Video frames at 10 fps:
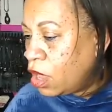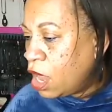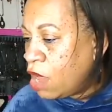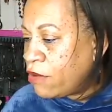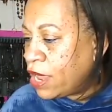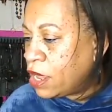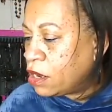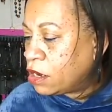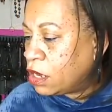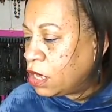All right.
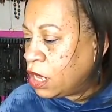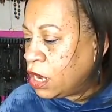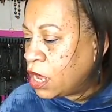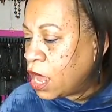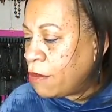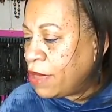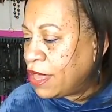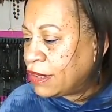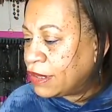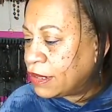Any
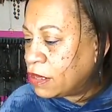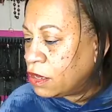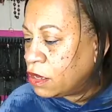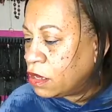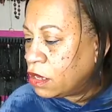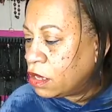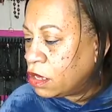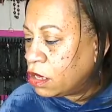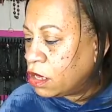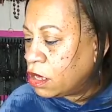comments?
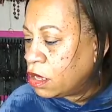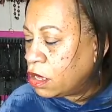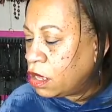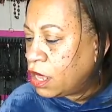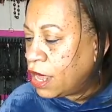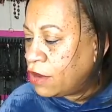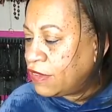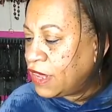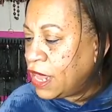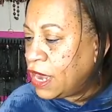I don't
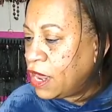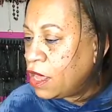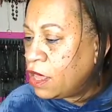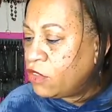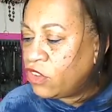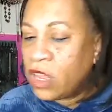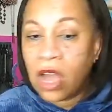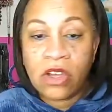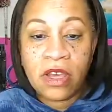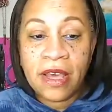see any. So
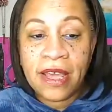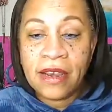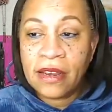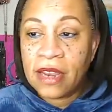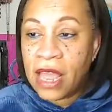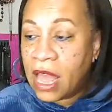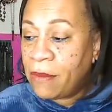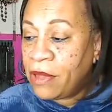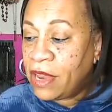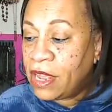y'all good?
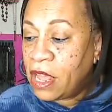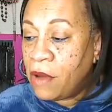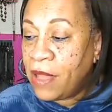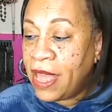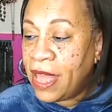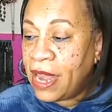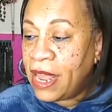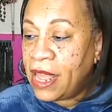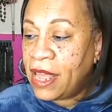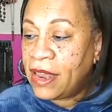I'm going to go ahead
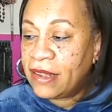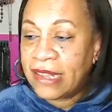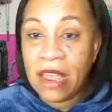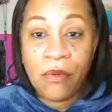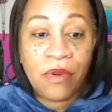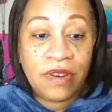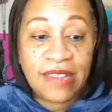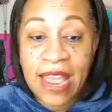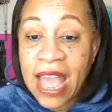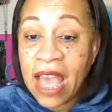and say
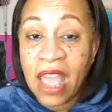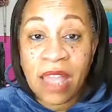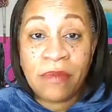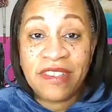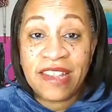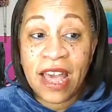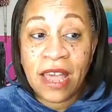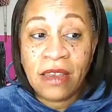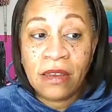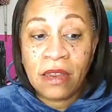I am
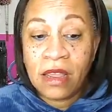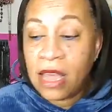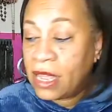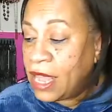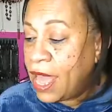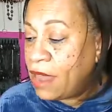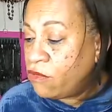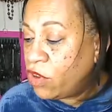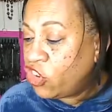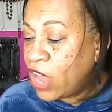done.
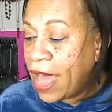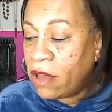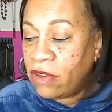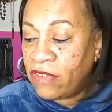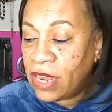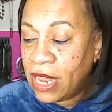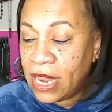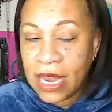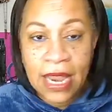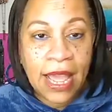Again, reach out if you
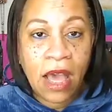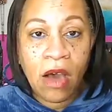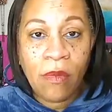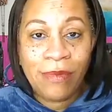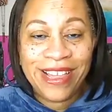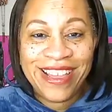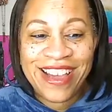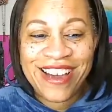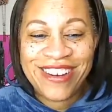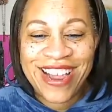need any help.
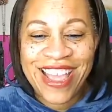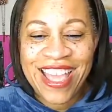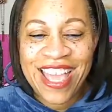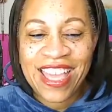All right.